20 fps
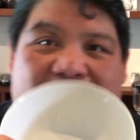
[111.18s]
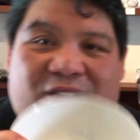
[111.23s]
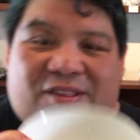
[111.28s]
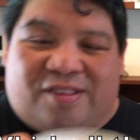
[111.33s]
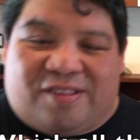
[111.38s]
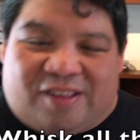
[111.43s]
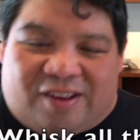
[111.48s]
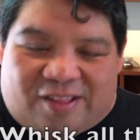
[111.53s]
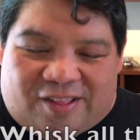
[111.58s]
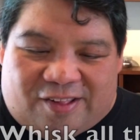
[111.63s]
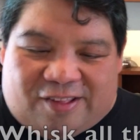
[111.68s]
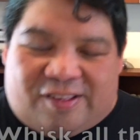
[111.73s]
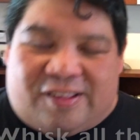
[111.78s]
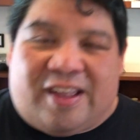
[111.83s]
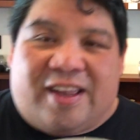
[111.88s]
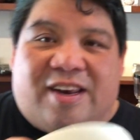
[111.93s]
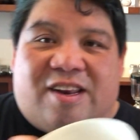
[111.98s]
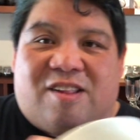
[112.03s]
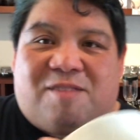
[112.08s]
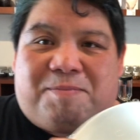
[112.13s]
instead of the
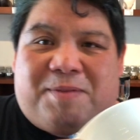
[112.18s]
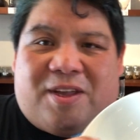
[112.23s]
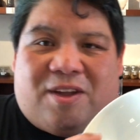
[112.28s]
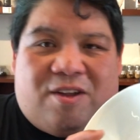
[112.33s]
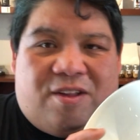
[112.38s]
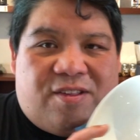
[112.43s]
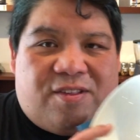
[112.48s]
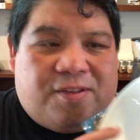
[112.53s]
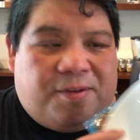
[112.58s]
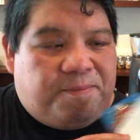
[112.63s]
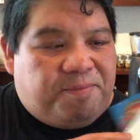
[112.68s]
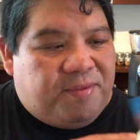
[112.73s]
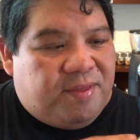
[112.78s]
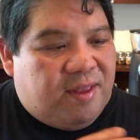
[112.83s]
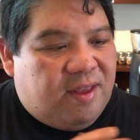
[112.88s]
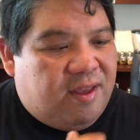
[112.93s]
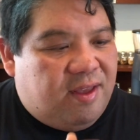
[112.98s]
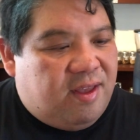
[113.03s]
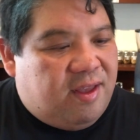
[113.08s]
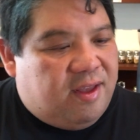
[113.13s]
stainless because
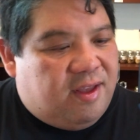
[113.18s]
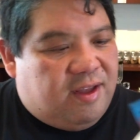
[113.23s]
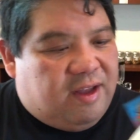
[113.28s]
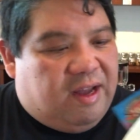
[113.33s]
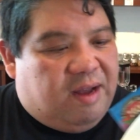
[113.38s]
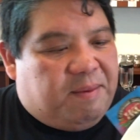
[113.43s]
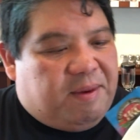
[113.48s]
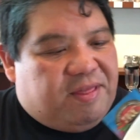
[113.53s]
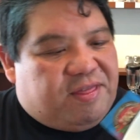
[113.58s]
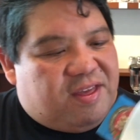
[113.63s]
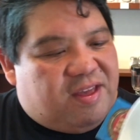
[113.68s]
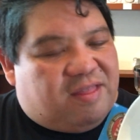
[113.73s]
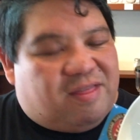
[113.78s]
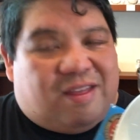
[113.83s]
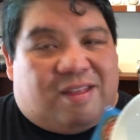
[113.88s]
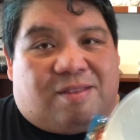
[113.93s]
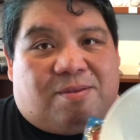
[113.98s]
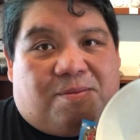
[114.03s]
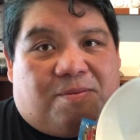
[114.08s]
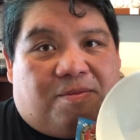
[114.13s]
I think
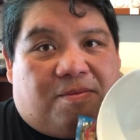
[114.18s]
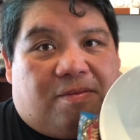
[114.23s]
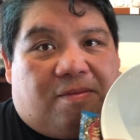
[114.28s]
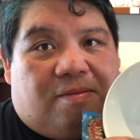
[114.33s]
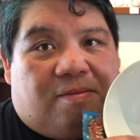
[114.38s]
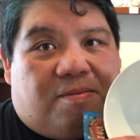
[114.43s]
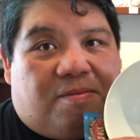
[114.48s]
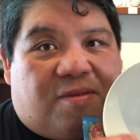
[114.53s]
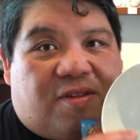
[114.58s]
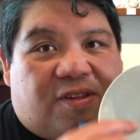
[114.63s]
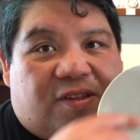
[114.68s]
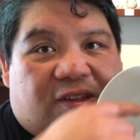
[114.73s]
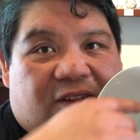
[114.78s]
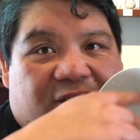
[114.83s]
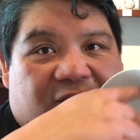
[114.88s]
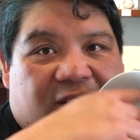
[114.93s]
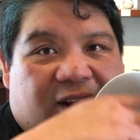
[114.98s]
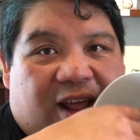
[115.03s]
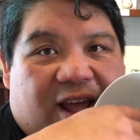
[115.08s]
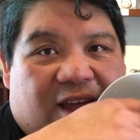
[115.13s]
that
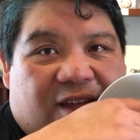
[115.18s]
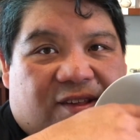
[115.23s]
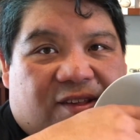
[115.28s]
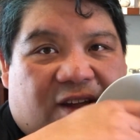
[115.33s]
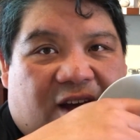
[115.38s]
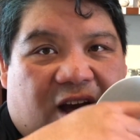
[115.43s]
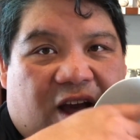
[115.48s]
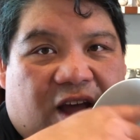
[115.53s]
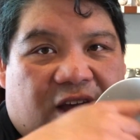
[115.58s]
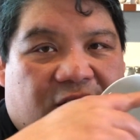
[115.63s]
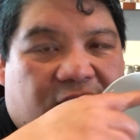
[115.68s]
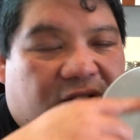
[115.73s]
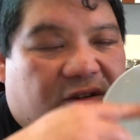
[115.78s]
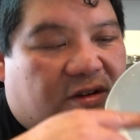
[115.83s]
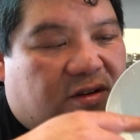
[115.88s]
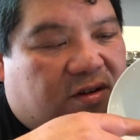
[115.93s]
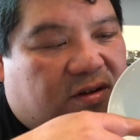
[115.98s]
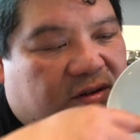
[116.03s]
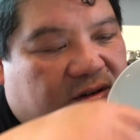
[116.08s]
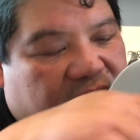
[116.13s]
since it has
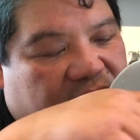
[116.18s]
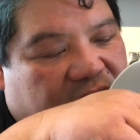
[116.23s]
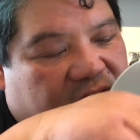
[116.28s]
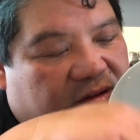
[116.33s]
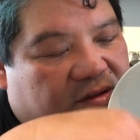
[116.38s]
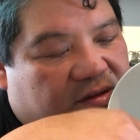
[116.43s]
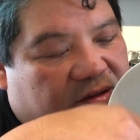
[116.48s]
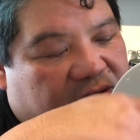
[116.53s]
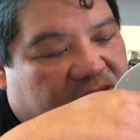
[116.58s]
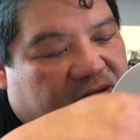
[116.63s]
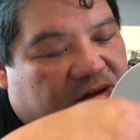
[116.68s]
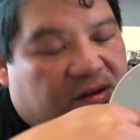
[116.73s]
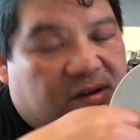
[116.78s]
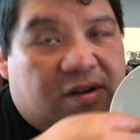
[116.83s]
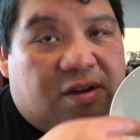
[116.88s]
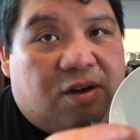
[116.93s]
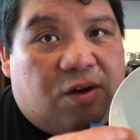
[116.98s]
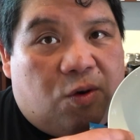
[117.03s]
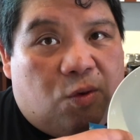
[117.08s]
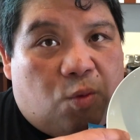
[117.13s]
higher
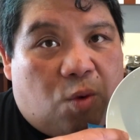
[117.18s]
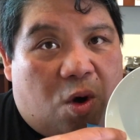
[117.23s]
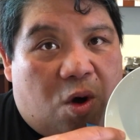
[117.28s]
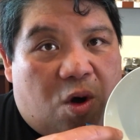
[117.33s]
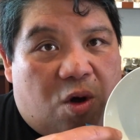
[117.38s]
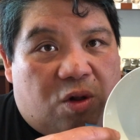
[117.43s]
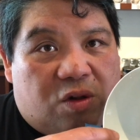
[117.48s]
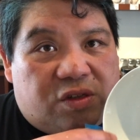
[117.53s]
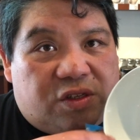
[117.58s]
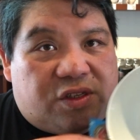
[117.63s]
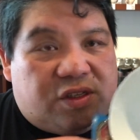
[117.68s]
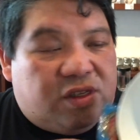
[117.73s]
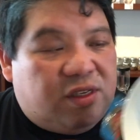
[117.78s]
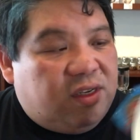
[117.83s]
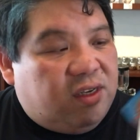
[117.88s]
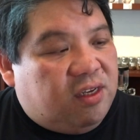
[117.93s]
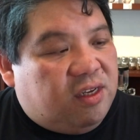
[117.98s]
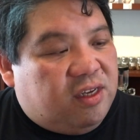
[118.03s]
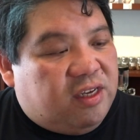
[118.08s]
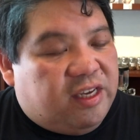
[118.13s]
walls,
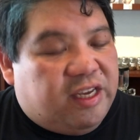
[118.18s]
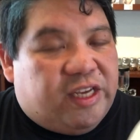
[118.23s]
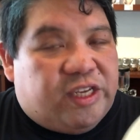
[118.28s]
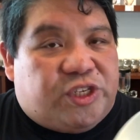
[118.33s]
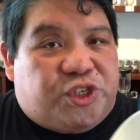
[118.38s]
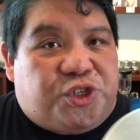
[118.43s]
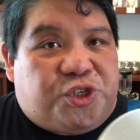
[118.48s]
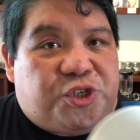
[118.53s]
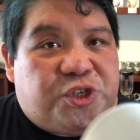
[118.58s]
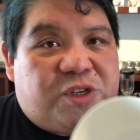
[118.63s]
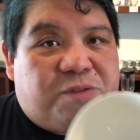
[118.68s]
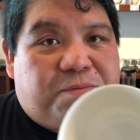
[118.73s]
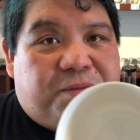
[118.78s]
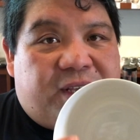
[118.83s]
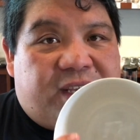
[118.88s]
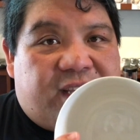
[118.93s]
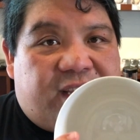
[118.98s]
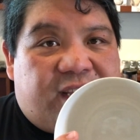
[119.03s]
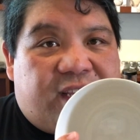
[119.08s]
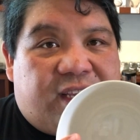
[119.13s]
it should
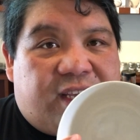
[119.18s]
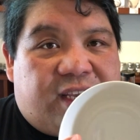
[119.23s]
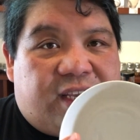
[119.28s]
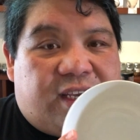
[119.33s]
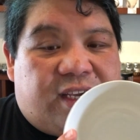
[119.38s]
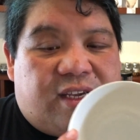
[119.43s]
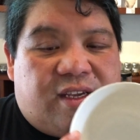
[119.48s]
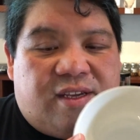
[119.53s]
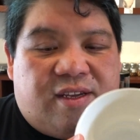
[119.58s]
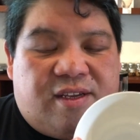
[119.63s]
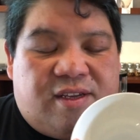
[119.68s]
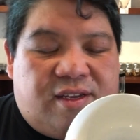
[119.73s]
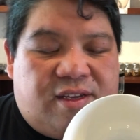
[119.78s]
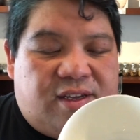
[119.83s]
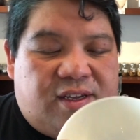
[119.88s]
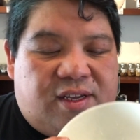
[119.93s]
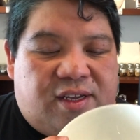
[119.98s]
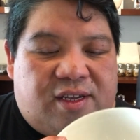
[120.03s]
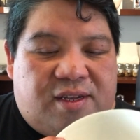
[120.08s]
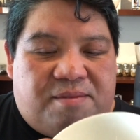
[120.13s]
be,
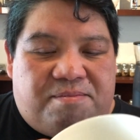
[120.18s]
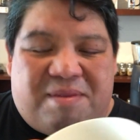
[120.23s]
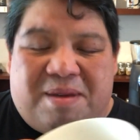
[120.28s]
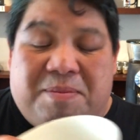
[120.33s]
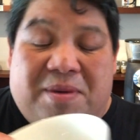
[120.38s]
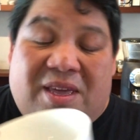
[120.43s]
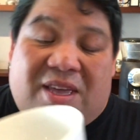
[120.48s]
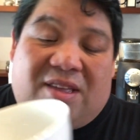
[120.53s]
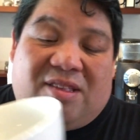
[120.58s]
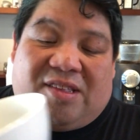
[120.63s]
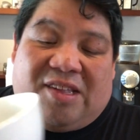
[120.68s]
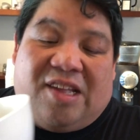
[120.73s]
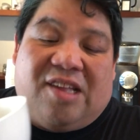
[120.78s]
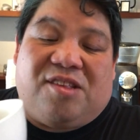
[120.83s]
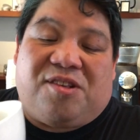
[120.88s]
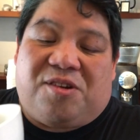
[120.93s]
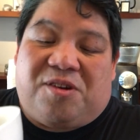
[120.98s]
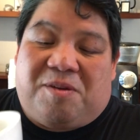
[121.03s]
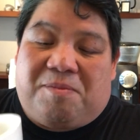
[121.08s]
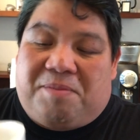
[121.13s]
maybe it's
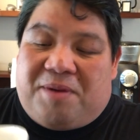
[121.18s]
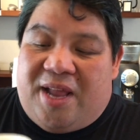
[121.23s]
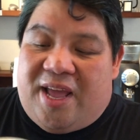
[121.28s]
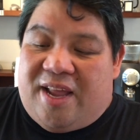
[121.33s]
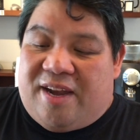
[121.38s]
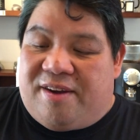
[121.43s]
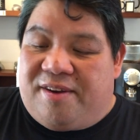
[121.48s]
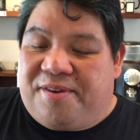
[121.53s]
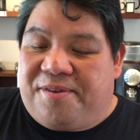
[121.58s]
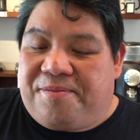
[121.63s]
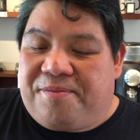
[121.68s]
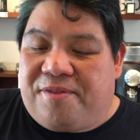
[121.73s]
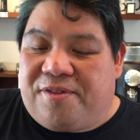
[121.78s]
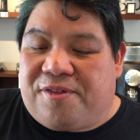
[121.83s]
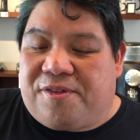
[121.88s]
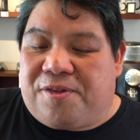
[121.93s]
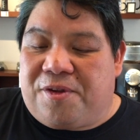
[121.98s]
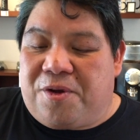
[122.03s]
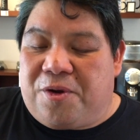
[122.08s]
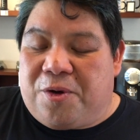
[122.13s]
easier to blend.
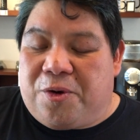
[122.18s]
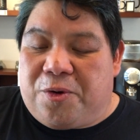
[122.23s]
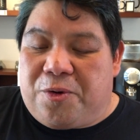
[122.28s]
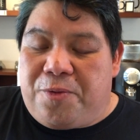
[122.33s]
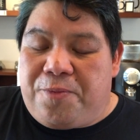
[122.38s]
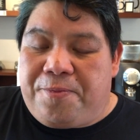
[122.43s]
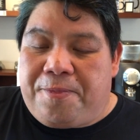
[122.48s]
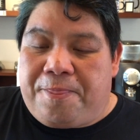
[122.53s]
So